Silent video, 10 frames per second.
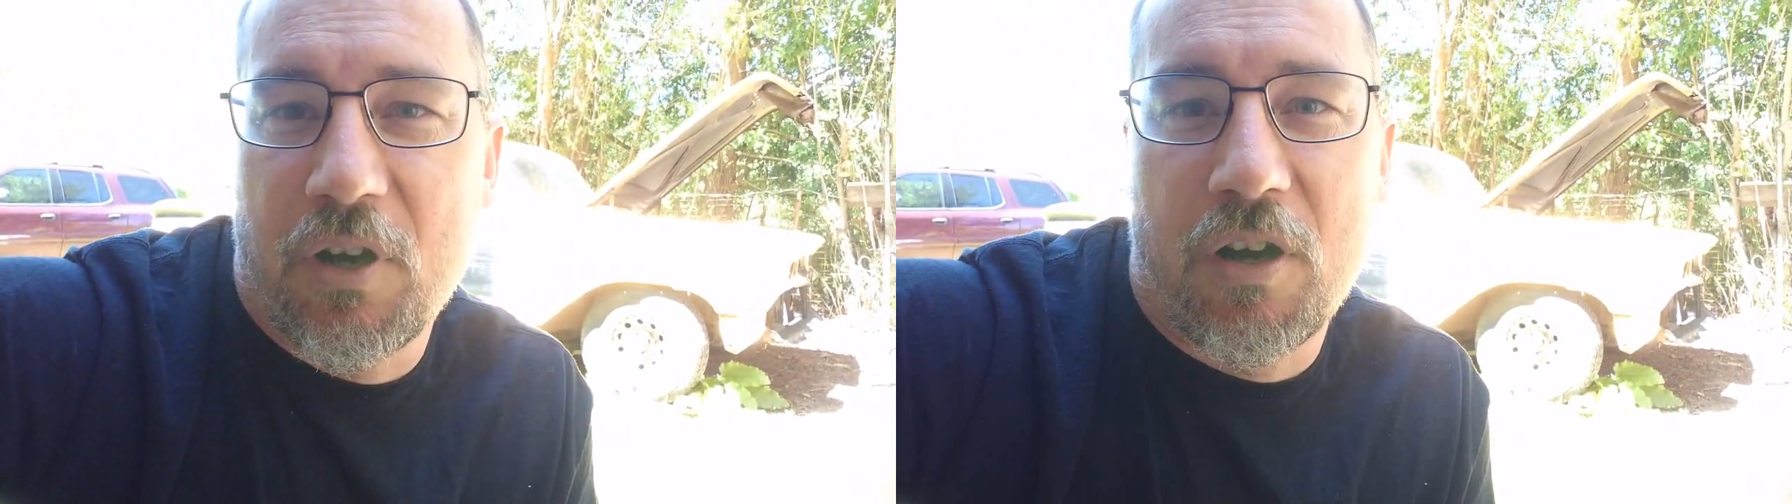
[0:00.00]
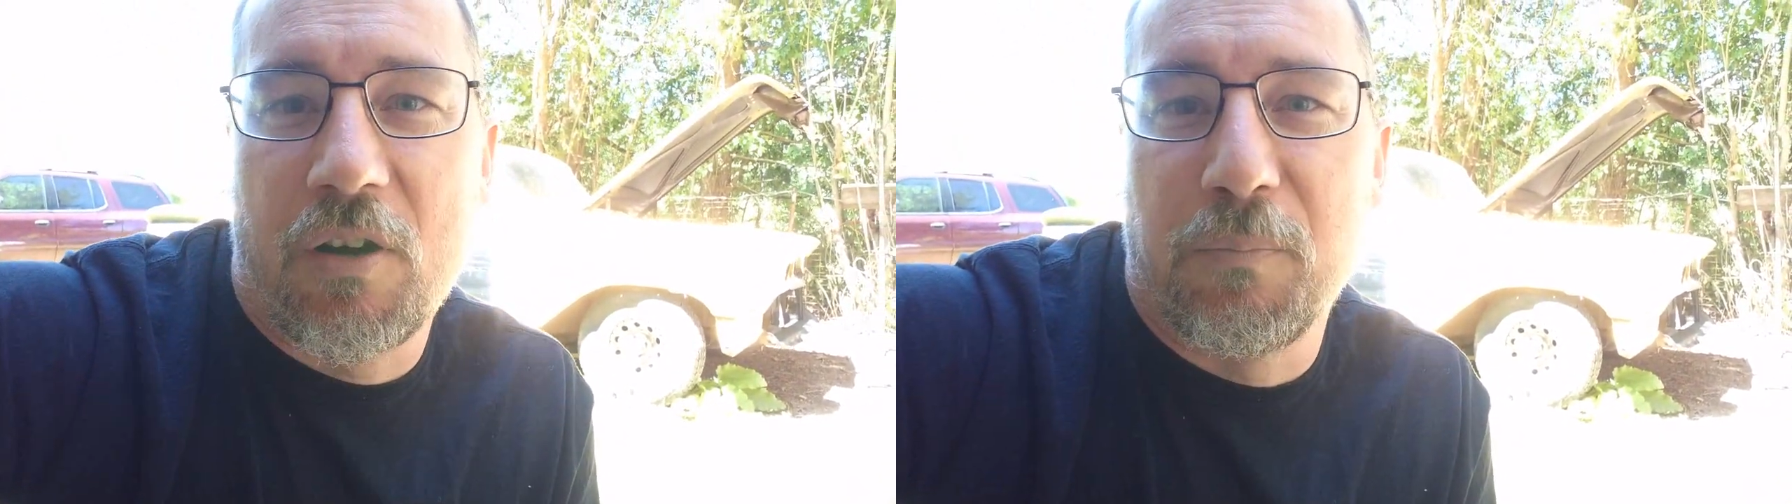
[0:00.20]

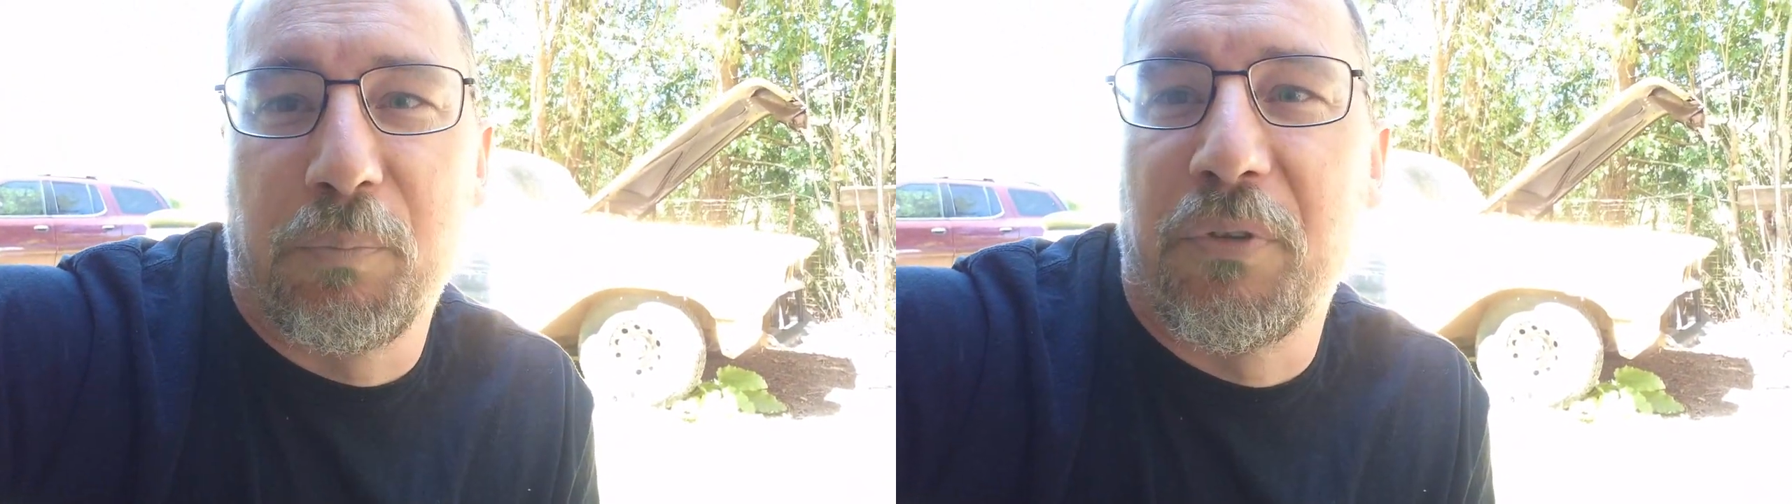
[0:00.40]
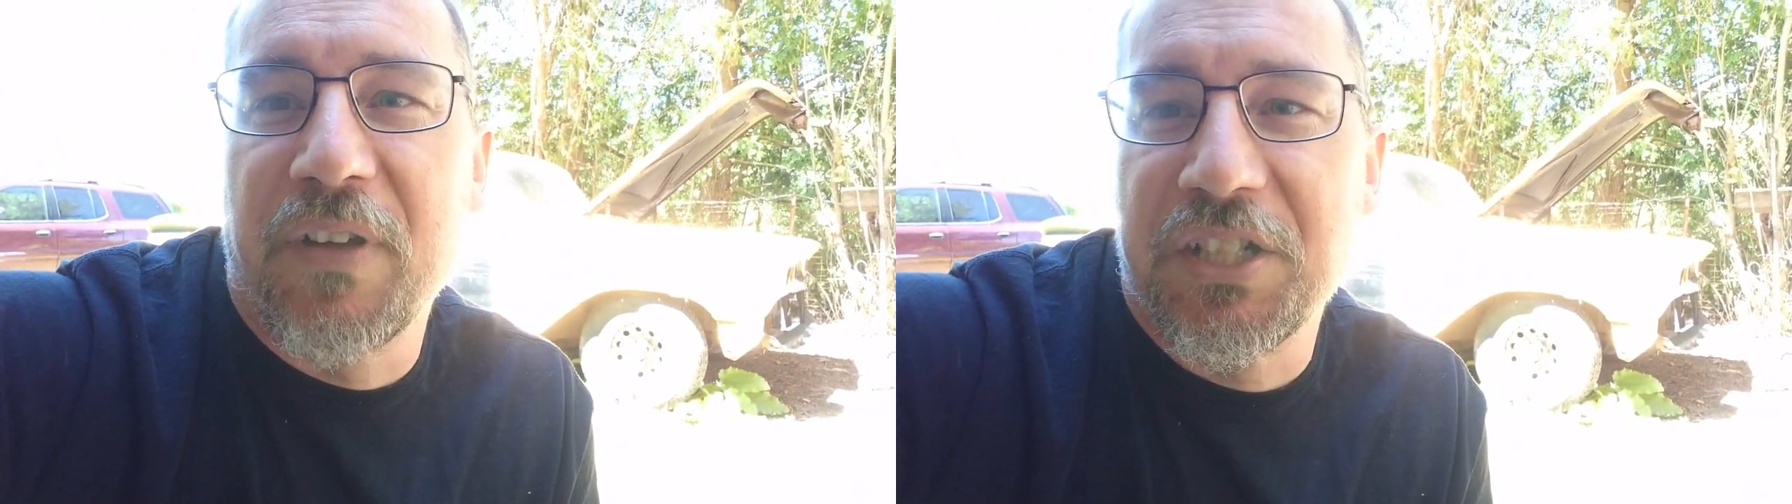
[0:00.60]
all
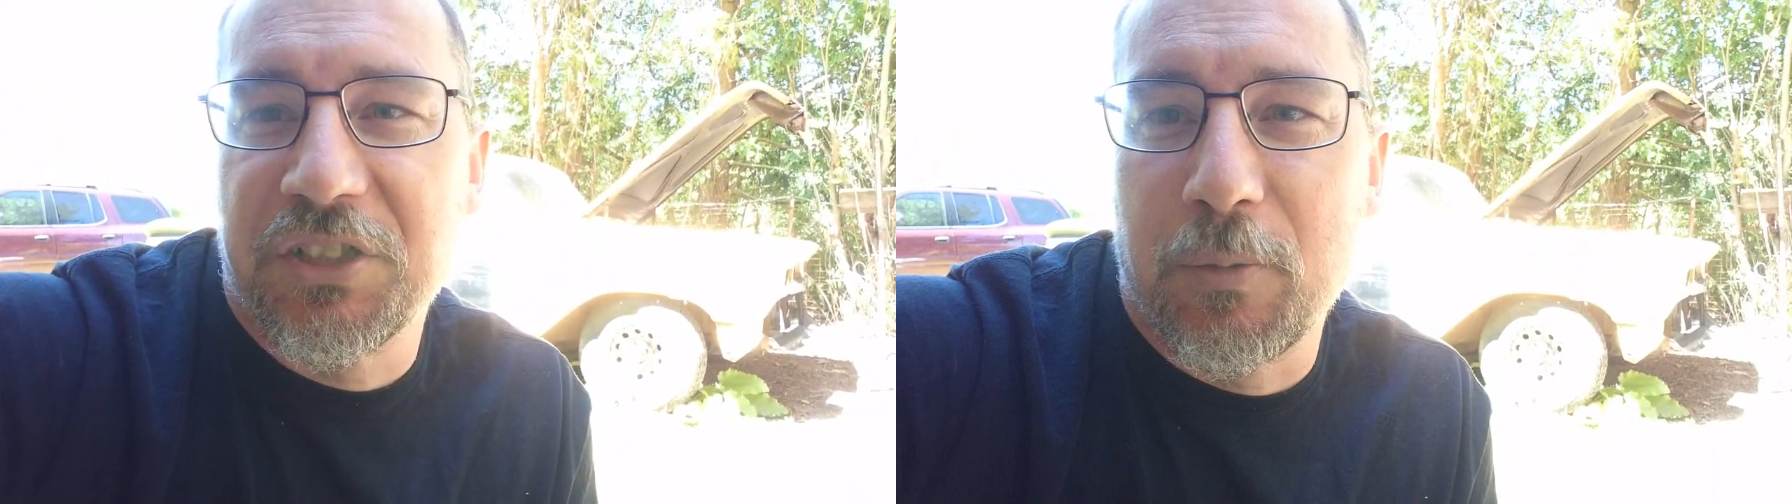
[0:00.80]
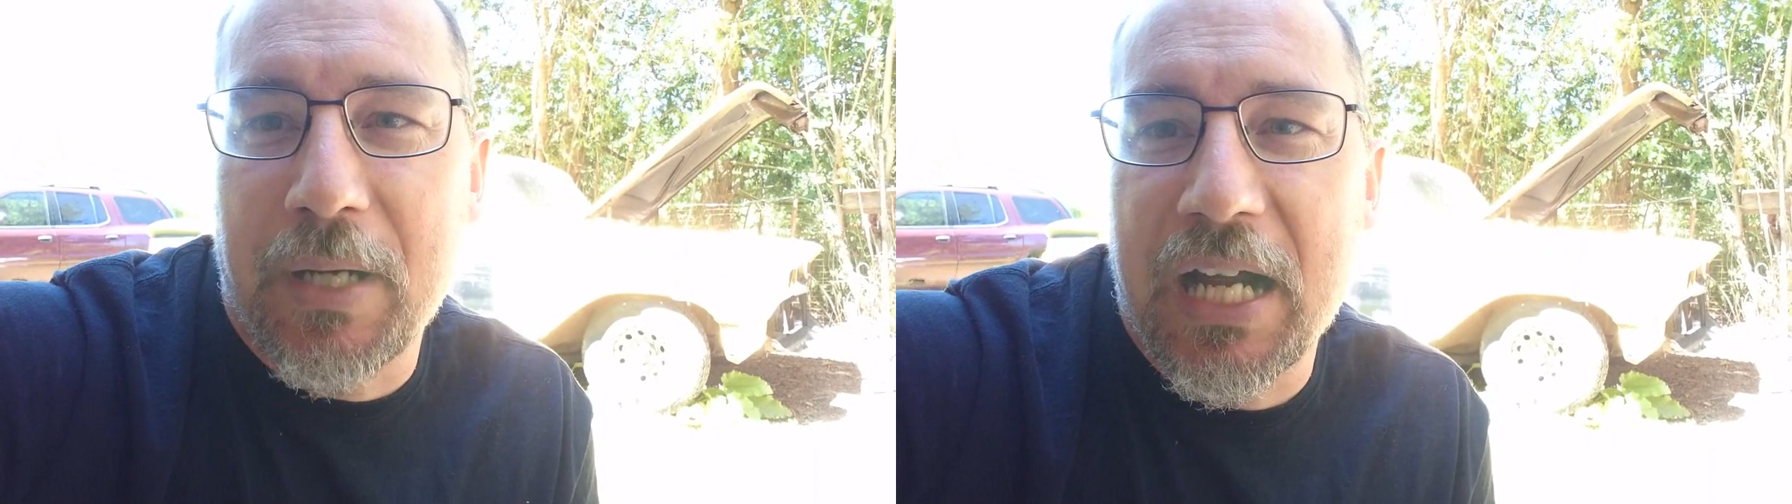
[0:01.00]

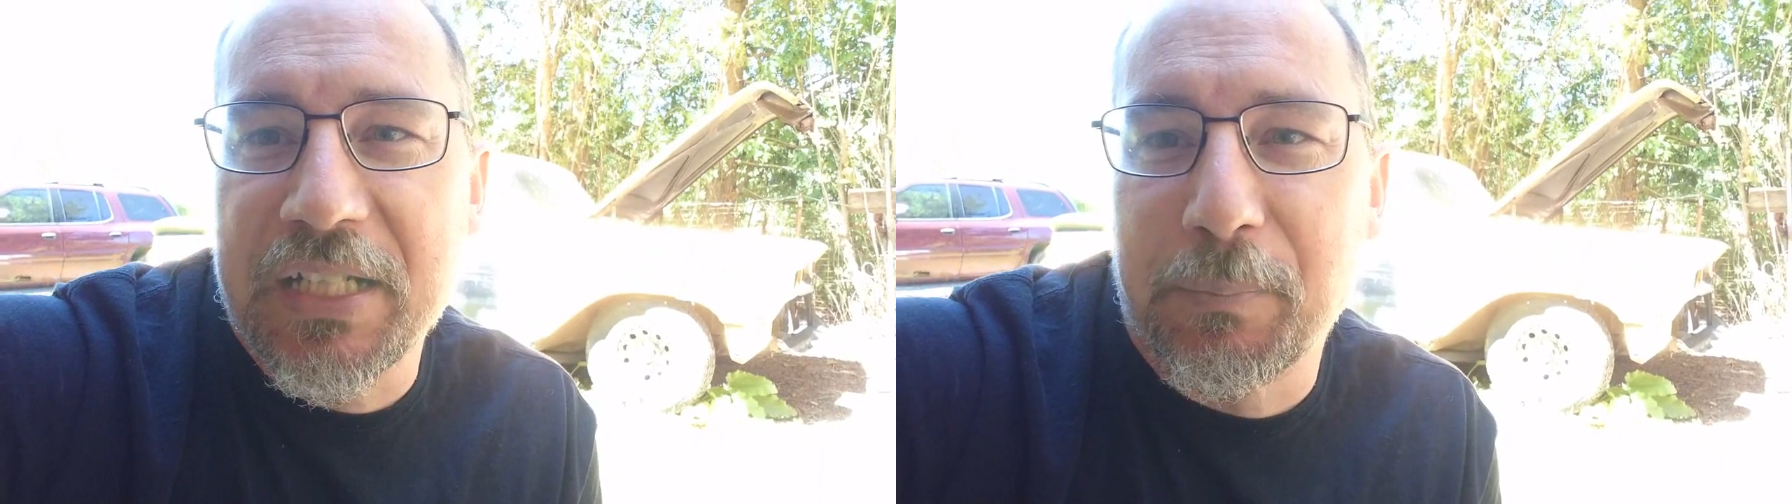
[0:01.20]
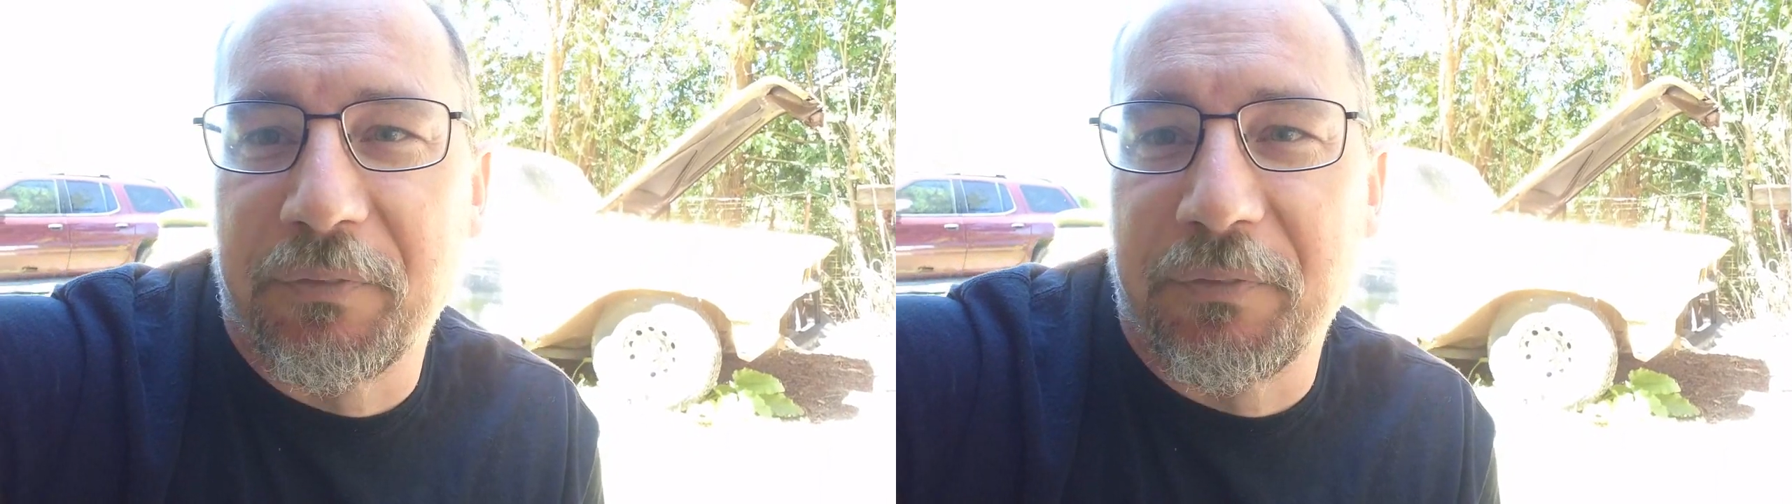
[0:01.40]
professional body and